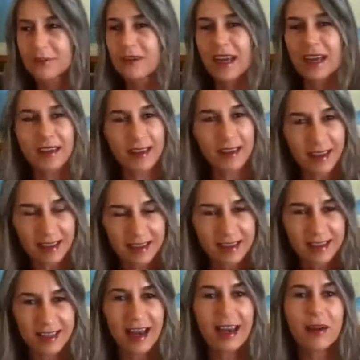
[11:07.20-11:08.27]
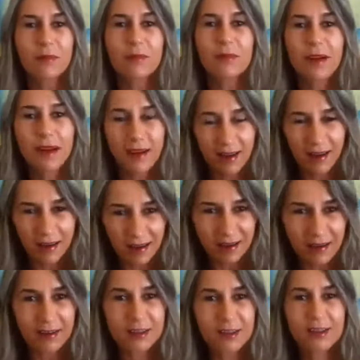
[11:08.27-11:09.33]
get in that same
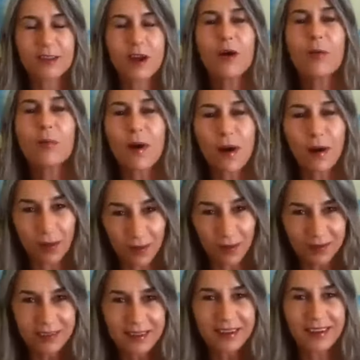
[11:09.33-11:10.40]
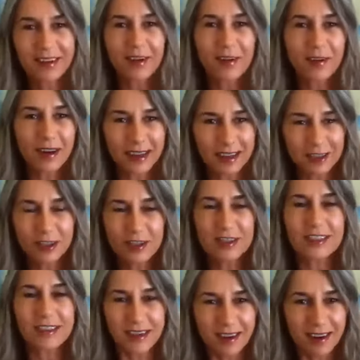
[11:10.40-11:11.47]
snowball, you know, and
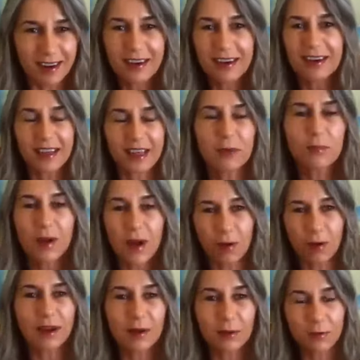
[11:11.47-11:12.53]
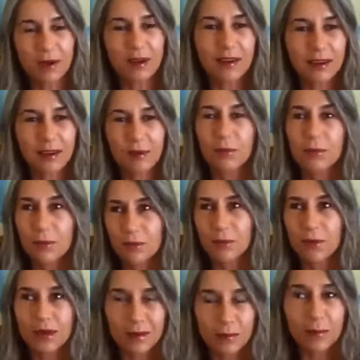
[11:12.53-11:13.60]
just keep going with
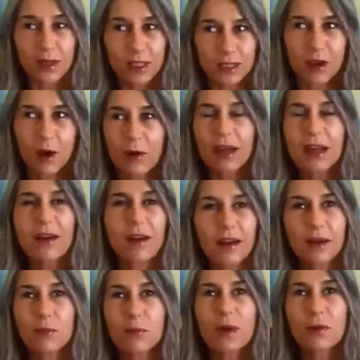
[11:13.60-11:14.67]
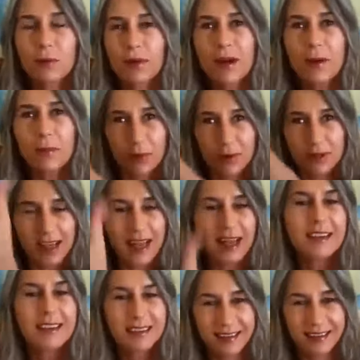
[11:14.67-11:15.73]
what's going on and what we are
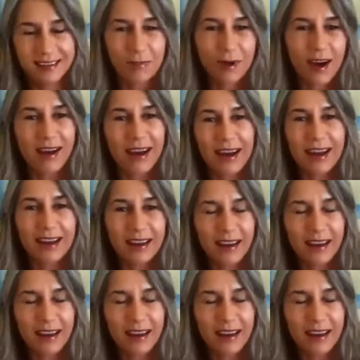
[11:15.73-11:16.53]
presented by.